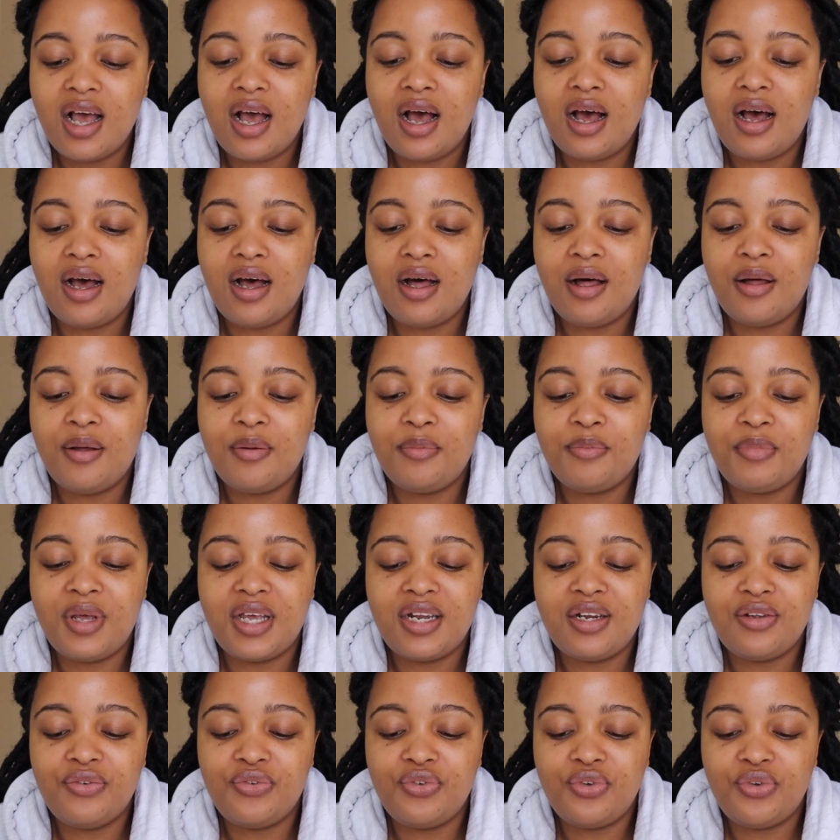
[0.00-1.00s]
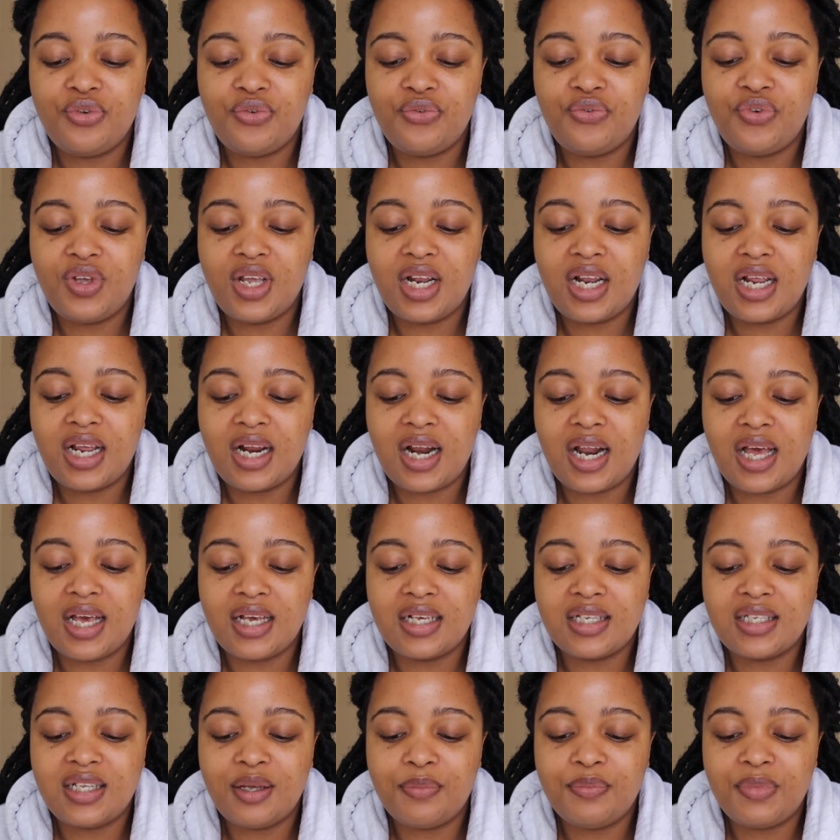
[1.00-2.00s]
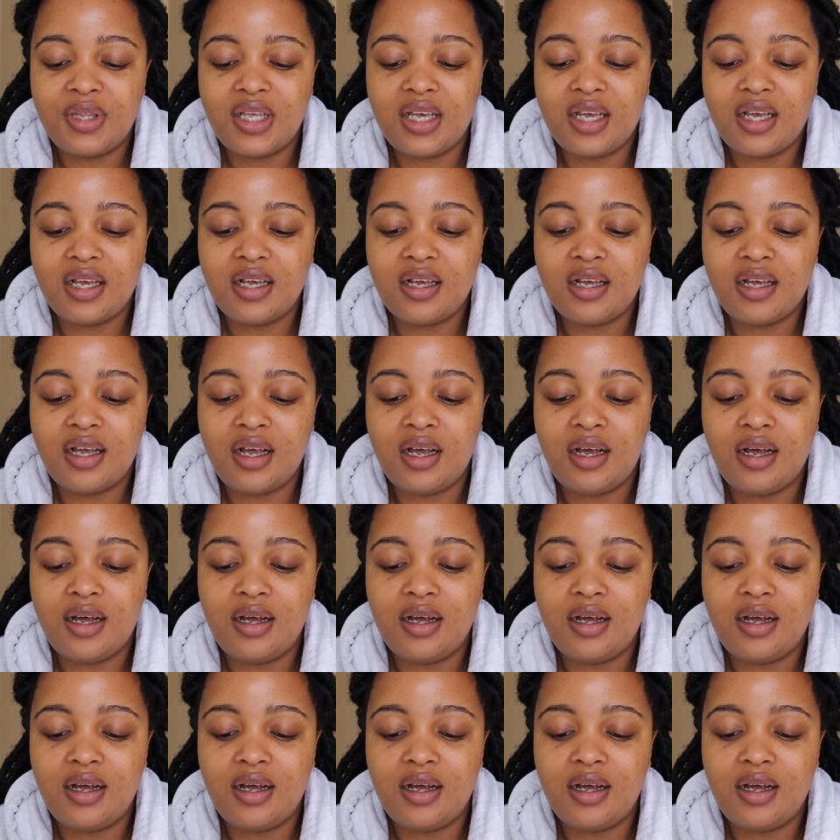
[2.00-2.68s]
And if you're feeling like something